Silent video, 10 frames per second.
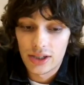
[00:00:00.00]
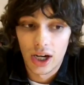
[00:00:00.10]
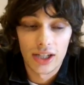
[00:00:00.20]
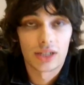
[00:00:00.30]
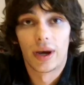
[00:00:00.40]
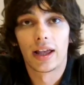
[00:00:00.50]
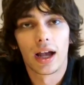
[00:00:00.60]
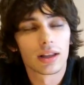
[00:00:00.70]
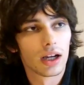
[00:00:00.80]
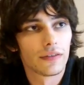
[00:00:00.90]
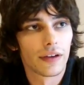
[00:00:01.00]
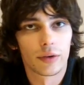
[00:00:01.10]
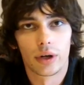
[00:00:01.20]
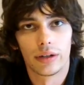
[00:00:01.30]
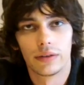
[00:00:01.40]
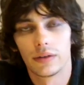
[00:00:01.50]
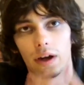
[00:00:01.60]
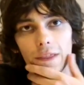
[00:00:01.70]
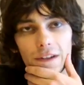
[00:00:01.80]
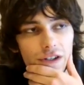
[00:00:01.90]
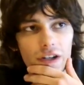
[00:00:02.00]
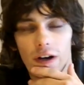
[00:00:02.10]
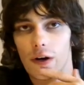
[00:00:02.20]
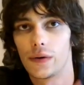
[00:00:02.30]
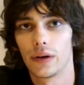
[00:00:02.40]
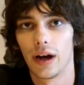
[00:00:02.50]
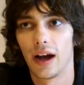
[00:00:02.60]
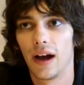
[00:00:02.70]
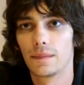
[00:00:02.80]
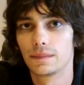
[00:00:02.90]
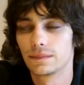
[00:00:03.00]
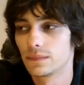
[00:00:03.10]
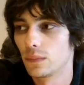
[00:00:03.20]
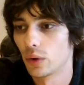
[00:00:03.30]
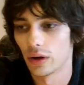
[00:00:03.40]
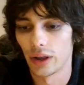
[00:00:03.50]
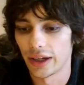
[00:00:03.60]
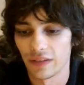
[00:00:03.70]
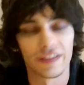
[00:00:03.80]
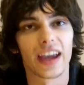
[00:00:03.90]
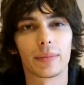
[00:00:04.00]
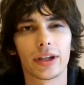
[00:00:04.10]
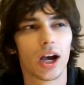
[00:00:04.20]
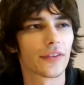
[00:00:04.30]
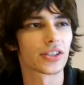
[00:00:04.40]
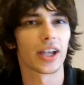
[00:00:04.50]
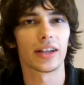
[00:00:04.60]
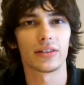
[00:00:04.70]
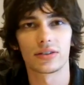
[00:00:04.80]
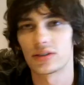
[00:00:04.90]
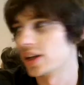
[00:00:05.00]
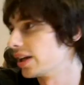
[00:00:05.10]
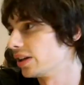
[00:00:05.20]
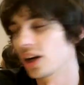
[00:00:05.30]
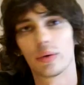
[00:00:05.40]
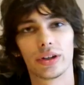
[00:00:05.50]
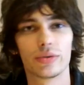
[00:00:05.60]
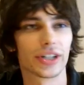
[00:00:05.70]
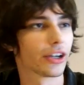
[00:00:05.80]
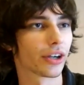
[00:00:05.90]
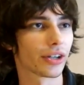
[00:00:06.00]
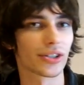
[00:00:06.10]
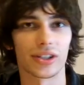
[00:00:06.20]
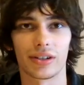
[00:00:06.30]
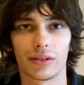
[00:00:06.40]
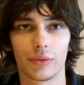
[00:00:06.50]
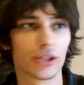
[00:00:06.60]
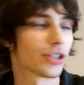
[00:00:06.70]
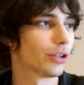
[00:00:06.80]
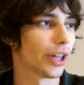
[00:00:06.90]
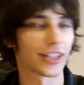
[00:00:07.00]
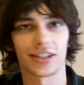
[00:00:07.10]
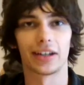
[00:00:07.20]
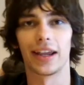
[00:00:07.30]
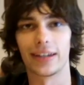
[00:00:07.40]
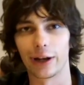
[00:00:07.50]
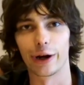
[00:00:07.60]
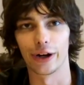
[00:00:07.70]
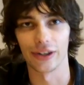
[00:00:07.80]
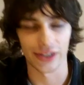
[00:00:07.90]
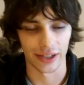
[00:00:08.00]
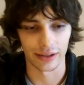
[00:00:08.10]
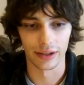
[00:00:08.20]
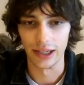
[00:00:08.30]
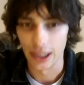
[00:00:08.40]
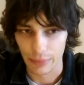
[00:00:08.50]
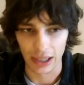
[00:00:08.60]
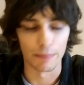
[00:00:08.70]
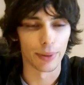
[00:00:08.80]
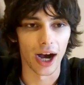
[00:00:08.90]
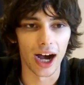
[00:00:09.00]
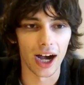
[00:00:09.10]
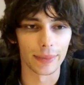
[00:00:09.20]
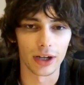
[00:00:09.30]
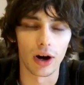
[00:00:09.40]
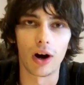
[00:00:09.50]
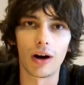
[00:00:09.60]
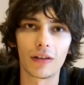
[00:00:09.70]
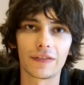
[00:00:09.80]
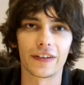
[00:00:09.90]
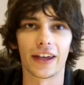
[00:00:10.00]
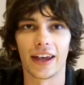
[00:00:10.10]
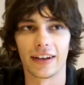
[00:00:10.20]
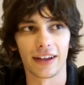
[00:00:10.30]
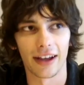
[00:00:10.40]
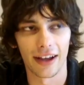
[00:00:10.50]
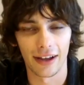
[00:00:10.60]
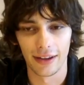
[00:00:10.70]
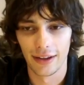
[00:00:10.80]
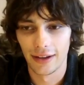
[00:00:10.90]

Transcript: It's awesome. I, I, love everyone on the show. Um, we're like a family offset. So, like, you know, we do dinners. we used to do like Sunday dinners, and me and Bob golf, and